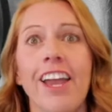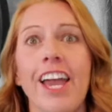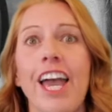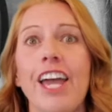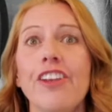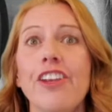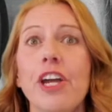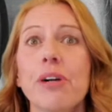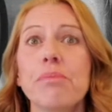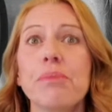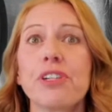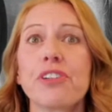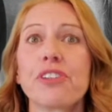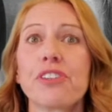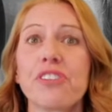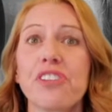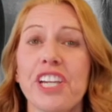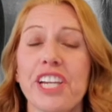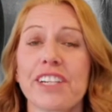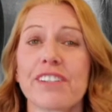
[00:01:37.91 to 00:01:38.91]
And number
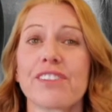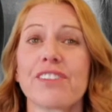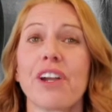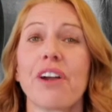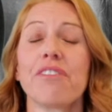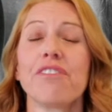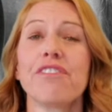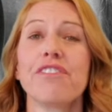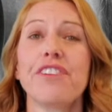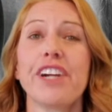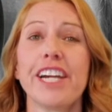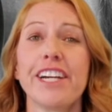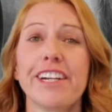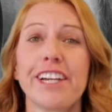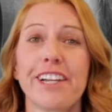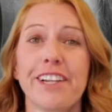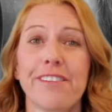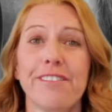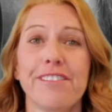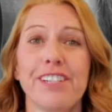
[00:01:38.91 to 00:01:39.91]
6, a very
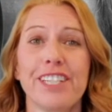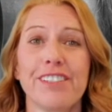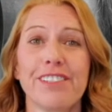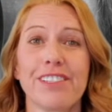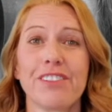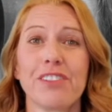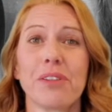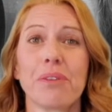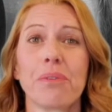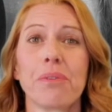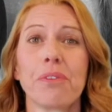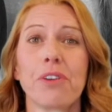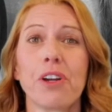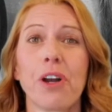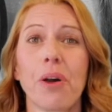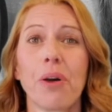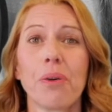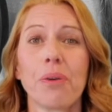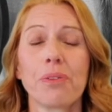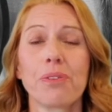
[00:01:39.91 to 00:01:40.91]
good reason to
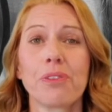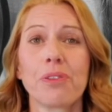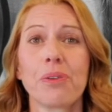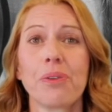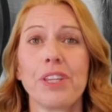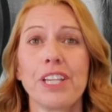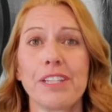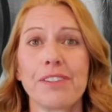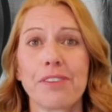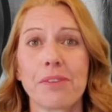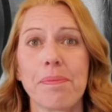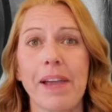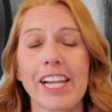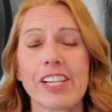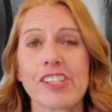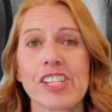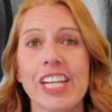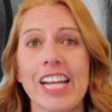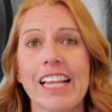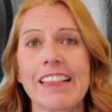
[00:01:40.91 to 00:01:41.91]
go to the
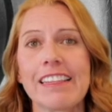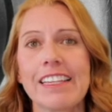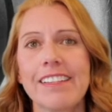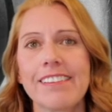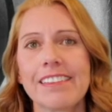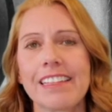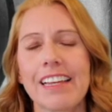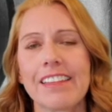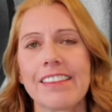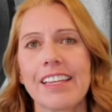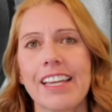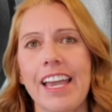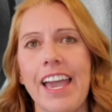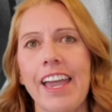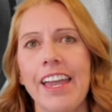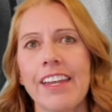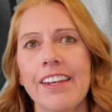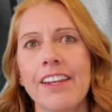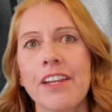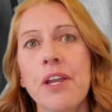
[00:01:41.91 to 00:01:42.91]
inspection, at least at the
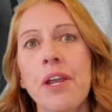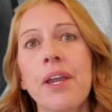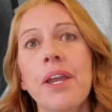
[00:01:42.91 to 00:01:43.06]
end,